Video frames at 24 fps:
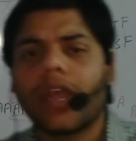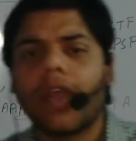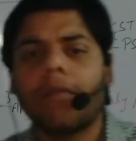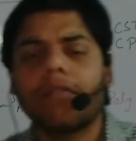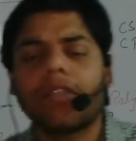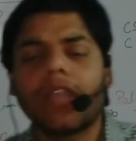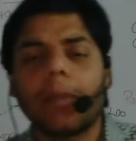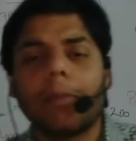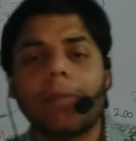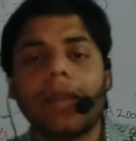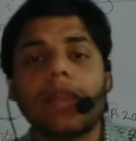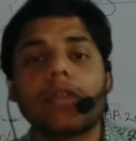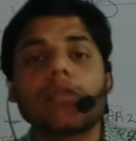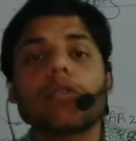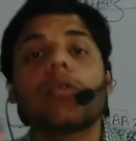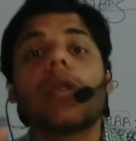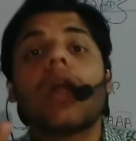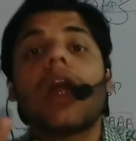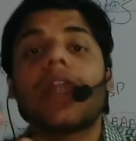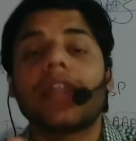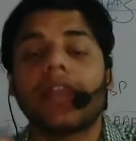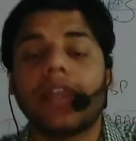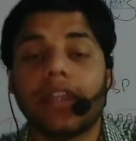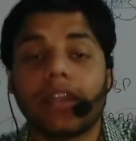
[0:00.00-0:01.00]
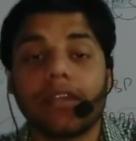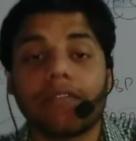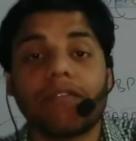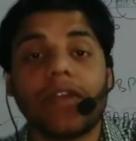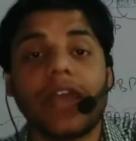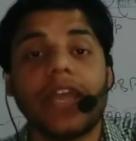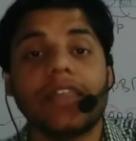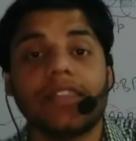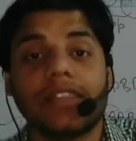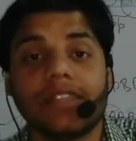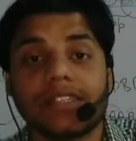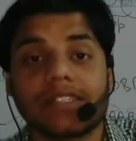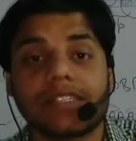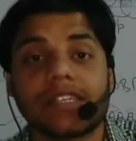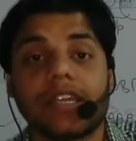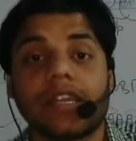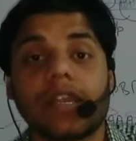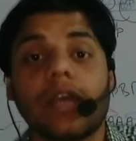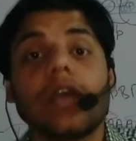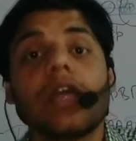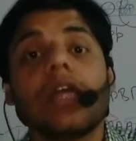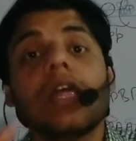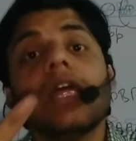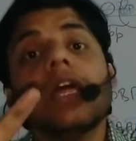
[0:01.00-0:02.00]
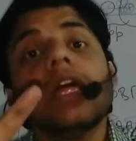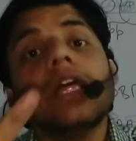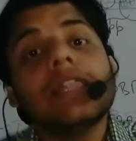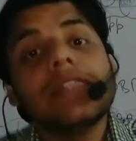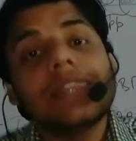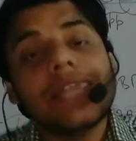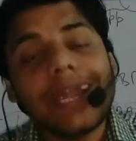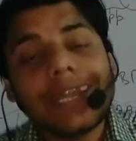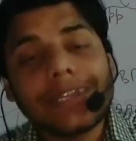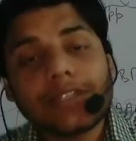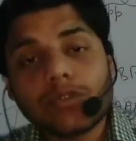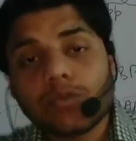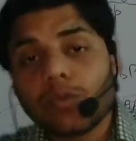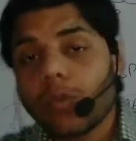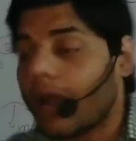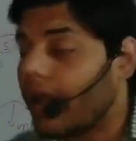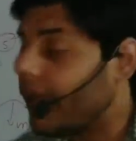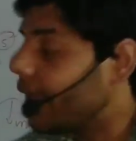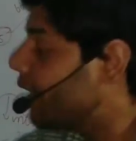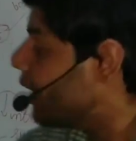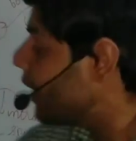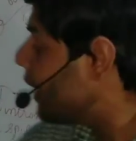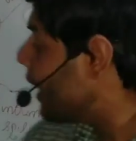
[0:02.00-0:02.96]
have the ability to identify this area. That's why